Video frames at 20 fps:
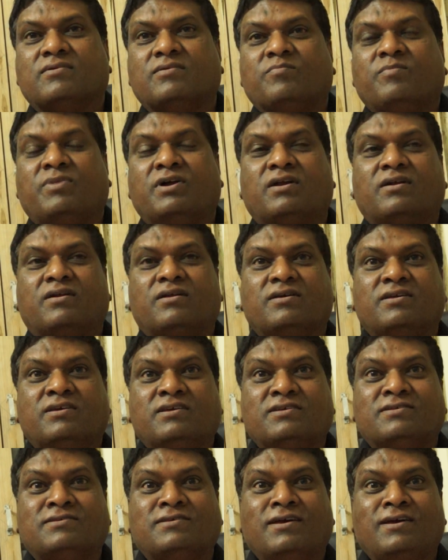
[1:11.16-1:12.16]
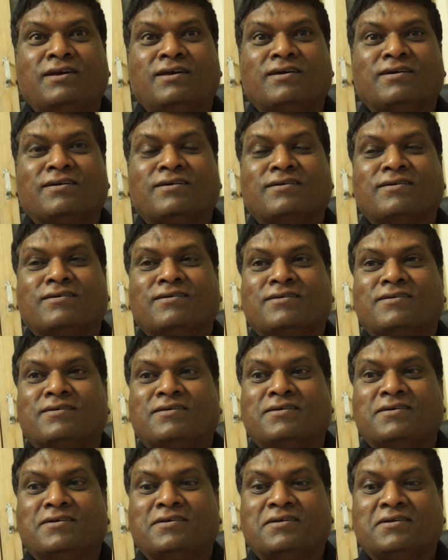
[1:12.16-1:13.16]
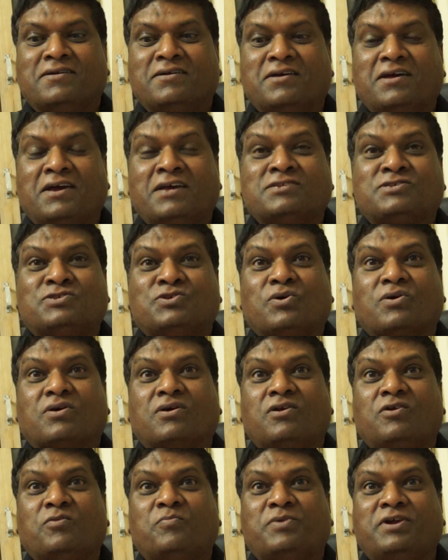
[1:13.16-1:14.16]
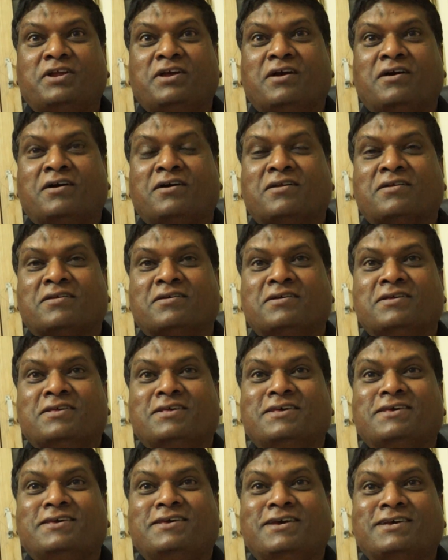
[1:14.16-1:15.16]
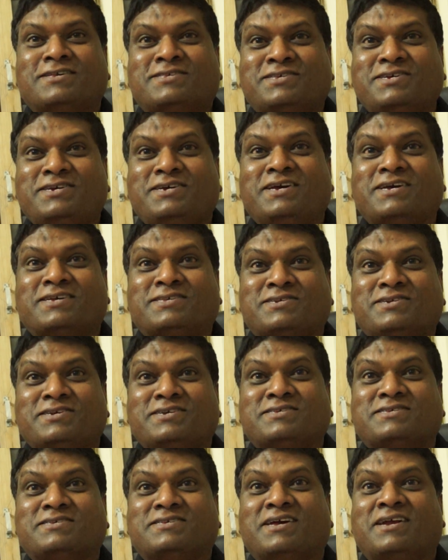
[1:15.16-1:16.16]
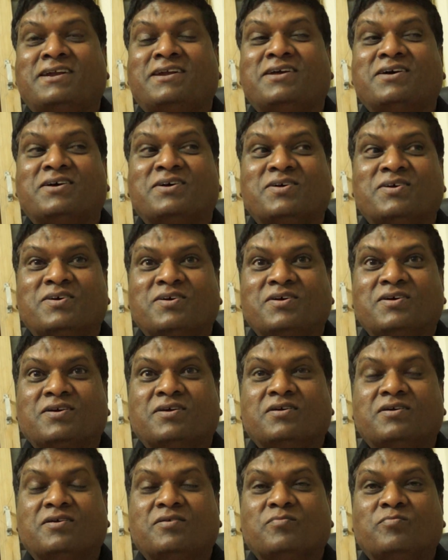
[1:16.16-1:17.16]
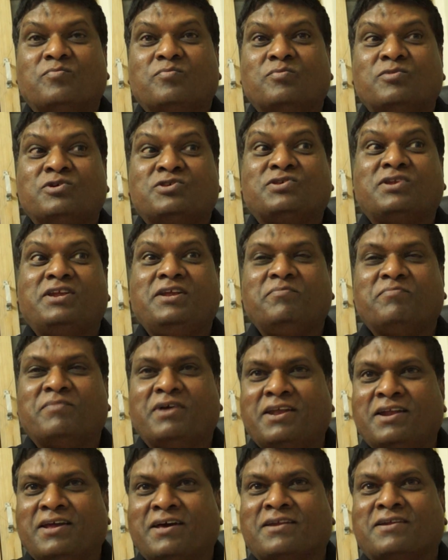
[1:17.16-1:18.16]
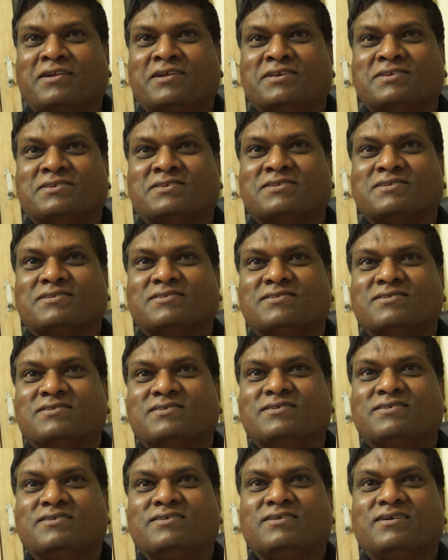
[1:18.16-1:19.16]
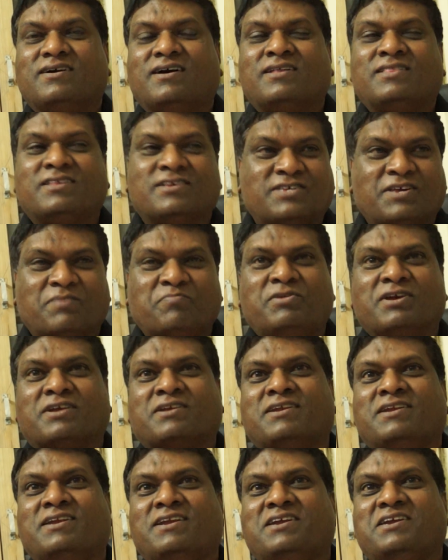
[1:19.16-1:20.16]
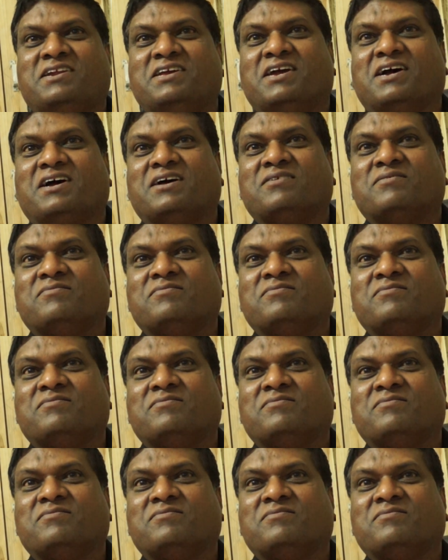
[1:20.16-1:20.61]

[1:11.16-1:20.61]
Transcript: but he is a encyclopedia on SC, STs and Muslim minorities on the subject in India.